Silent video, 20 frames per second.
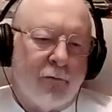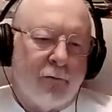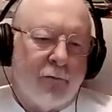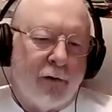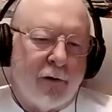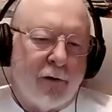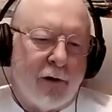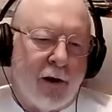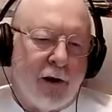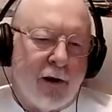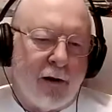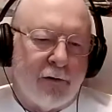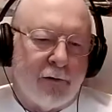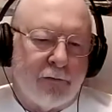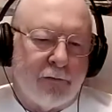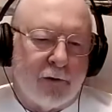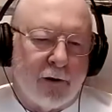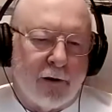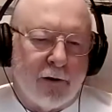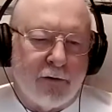of the other
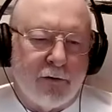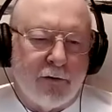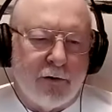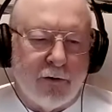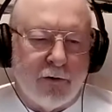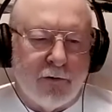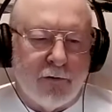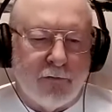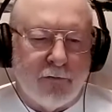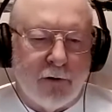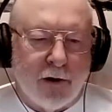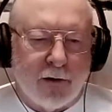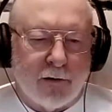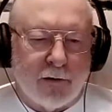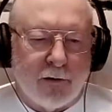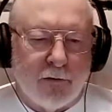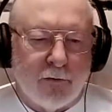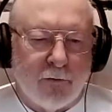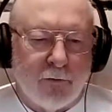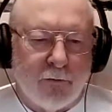things you got
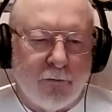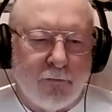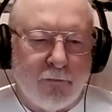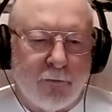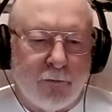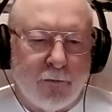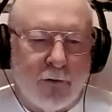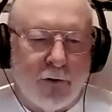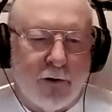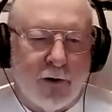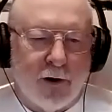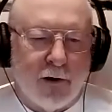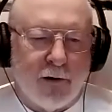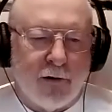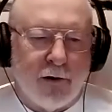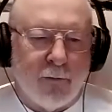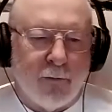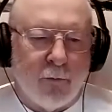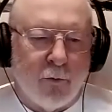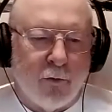going for you now
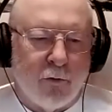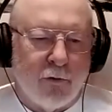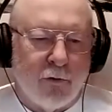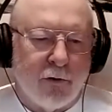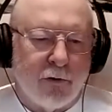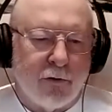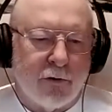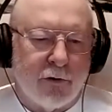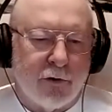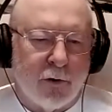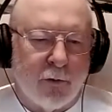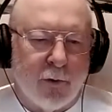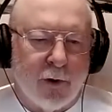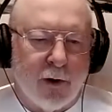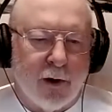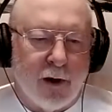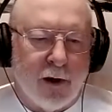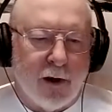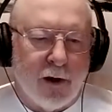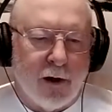anymore is so
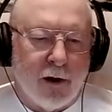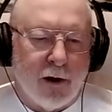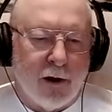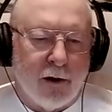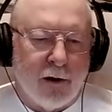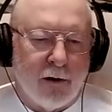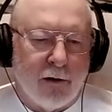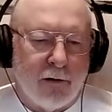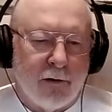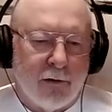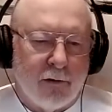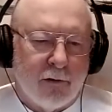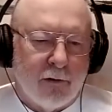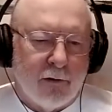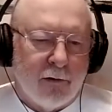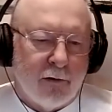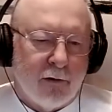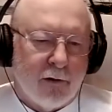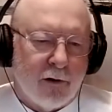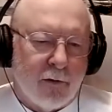many
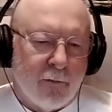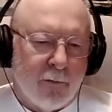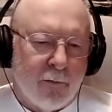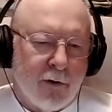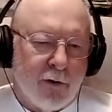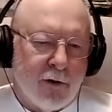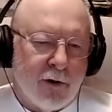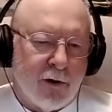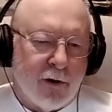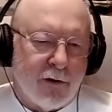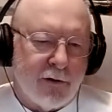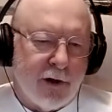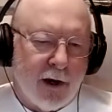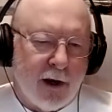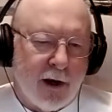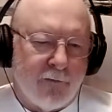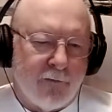communities have